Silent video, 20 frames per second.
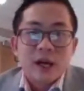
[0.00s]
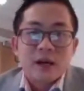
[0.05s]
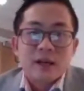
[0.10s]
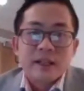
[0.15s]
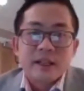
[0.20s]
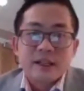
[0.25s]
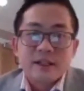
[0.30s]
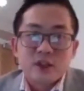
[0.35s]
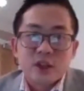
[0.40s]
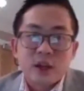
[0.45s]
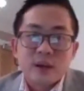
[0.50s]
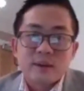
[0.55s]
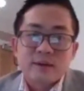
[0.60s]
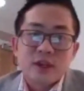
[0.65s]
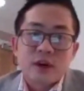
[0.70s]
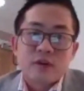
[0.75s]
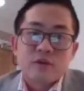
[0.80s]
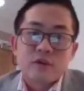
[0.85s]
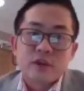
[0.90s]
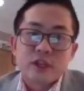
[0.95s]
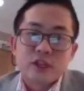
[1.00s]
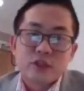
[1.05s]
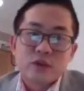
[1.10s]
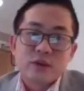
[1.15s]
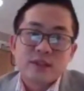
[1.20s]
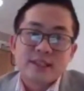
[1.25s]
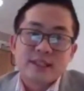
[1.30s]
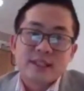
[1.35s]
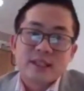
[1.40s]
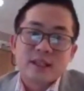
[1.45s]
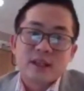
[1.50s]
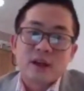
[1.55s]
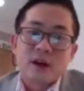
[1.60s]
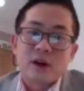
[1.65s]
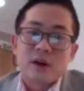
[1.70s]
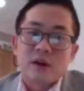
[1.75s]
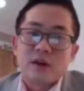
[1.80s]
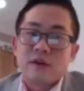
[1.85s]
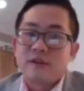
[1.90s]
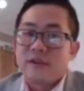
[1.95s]
in terms of reducing
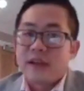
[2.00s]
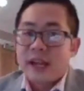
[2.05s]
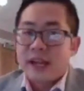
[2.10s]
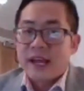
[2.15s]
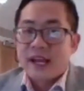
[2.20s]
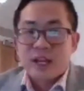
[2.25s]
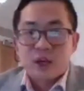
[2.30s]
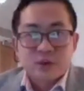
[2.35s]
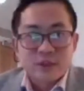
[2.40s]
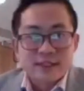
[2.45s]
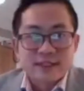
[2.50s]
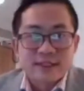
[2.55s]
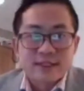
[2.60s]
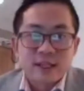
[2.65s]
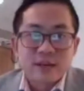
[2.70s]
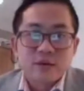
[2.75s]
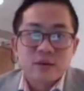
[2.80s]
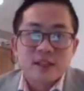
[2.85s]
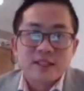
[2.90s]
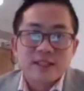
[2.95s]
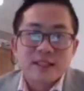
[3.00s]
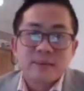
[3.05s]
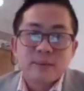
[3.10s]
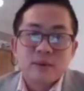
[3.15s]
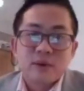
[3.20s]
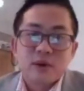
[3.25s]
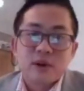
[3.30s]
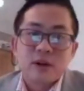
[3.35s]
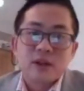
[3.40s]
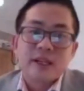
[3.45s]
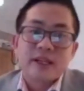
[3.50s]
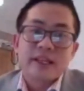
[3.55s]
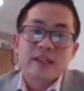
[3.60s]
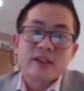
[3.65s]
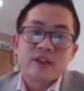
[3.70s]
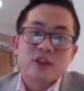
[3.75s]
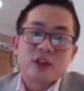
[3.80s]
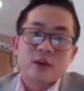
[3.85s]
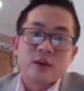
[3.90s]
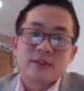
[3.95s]
of electricity, for example,
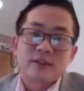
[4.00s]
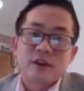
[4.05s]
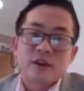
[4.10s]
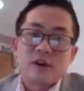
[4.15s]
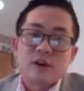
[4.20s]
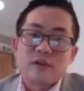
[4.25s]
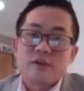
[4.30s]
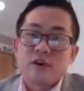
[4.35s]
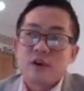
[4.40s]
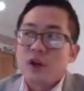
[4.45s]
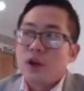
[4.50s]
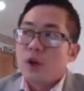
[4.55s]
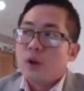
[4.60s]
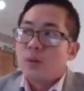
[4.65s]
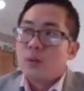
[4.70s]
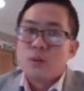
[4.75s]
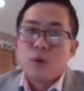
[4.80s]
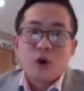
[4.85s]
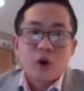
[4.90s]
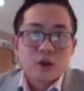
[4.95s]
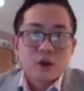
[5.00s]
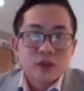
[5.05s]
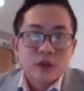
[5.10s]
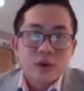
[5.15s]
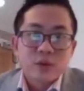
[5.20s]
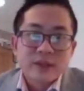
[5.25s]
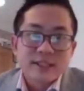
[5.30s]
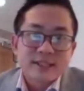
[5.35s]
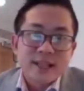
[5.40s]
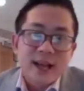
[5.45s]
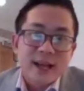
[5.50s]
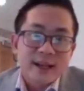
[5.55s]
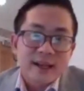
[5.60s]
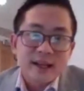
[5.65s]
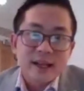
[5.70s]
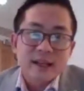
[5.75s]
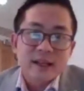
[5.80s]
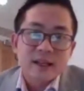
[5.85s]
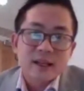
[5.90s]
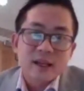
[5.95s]
in terms of water
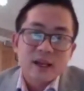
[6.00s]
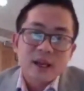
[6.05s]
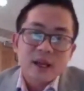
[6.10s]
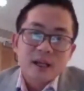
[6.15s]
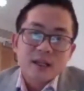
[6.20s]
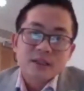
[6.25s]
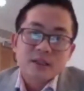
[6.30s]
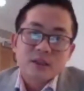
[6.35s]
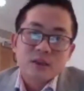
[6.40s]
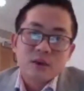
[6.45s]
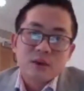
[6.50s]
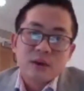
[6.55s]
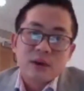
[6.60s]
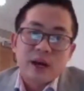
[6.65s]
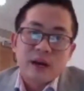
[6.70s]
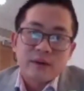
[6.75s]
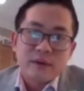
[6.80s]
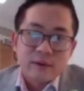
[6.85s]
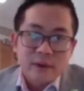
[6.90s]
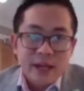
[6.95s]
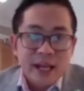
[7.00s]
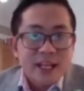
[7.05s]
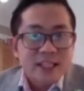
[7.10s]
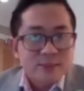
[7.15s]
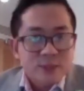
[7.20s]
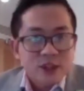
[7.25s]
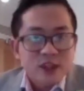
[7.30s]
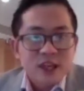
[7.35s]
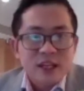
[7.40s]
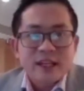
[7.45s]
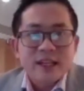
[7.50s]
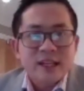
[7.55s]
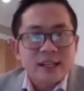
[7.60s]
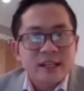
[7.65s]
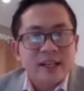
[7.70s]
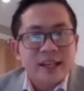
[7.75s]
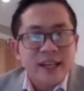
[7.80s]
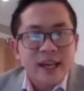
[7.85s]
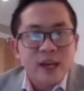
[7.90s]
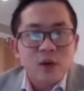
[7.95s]
recycling. So especially in
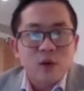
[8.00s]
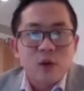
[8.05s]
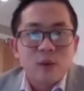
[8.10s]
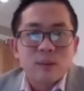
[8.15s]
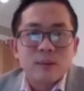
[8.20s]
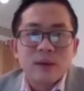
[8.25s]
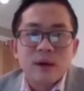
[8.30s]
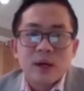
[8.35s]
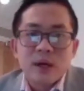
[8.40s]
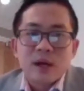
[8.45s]
a care home,